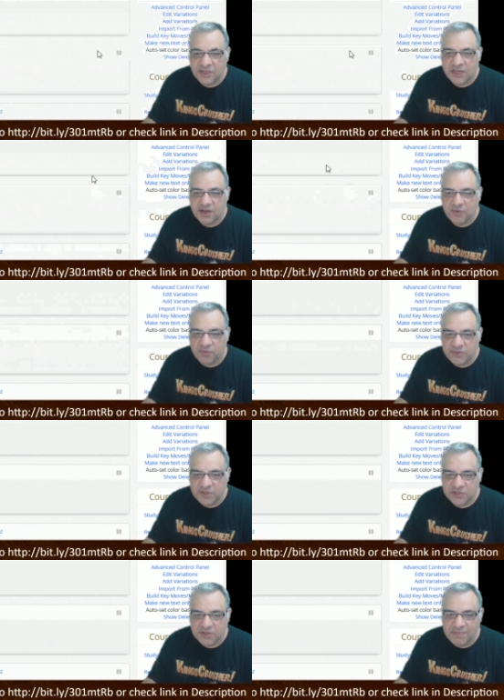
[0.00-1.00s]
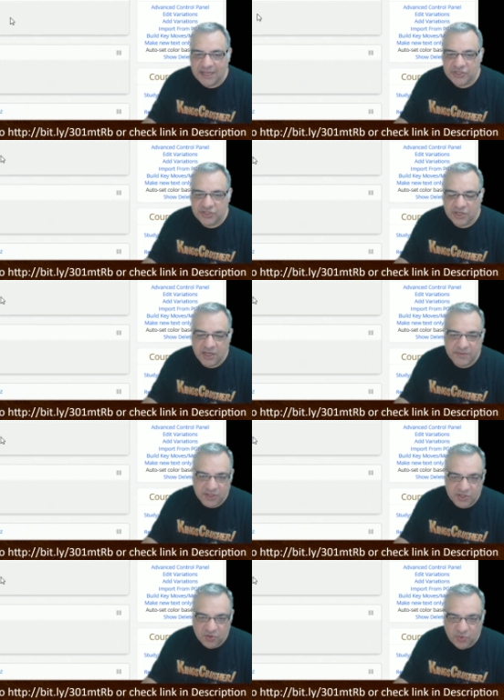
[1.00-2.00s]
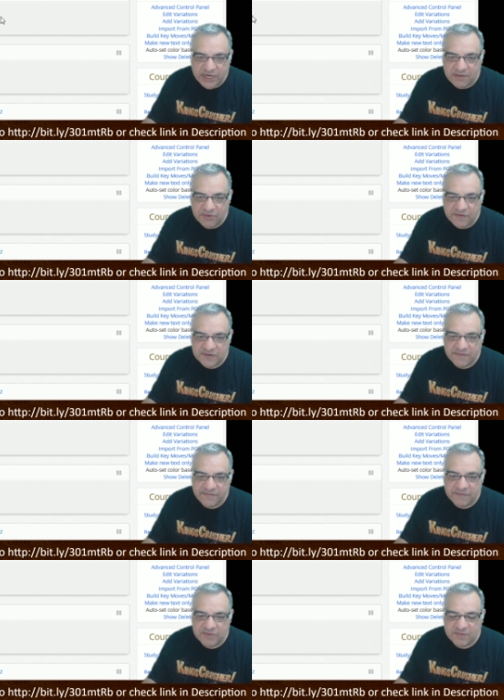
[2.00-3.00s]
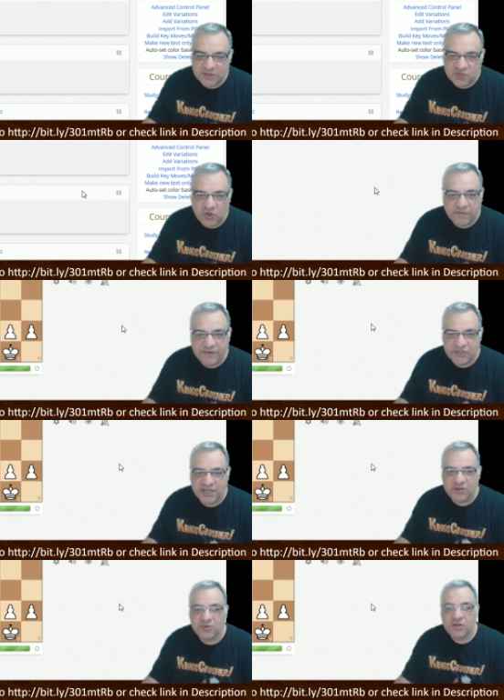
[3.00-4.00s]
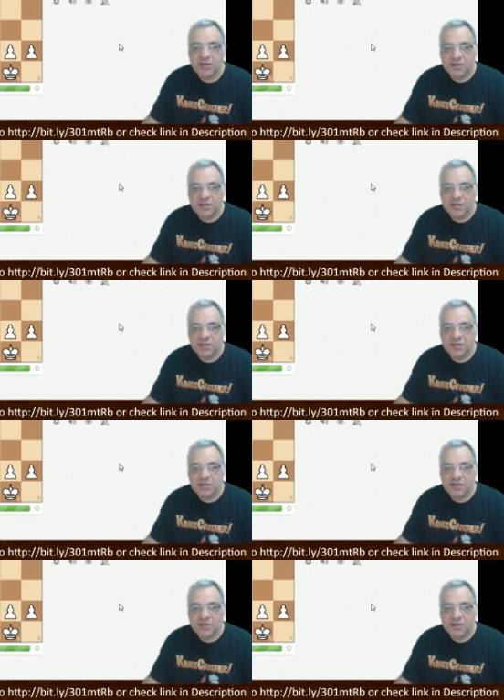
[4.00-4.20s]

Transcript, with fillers: to match the winning moves from the Stockfish angle.